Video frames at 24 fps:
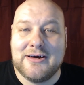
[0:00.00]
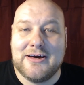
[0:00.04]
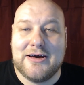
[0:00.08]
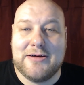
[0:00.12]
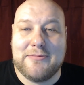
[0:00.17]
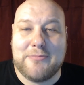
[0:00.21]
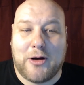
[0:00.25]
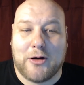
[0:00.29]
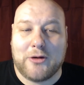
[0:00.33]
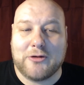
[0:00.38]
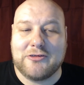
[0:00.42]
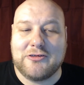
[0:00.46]

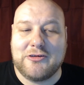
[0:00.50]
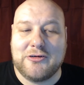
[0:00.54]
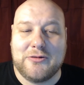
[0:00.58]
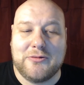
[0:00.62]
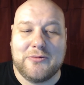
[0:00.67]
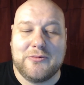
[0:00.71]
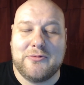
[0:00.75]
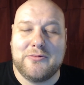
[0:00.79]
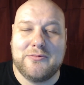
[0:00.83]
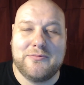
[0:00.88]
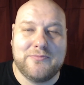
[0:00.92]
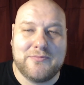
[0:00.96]
part
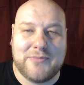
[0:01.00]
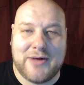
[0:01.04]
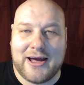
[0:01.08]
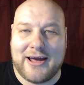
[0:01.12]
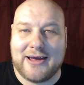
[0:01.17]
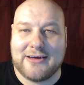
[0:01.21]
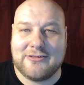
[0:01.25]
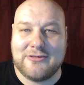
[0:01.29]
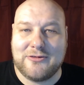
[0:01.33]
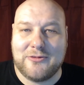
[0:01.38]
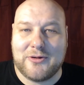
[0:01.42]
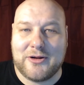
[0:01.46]
2, I
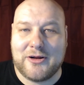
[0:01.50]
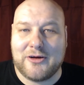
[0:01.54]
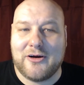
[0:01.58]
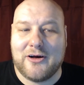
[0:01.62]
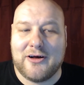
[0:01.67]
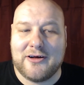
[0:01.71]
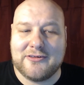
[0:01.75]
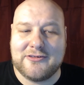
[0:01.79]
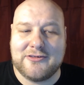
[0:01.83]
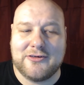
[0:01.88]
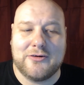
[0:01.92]
guess you want to call it.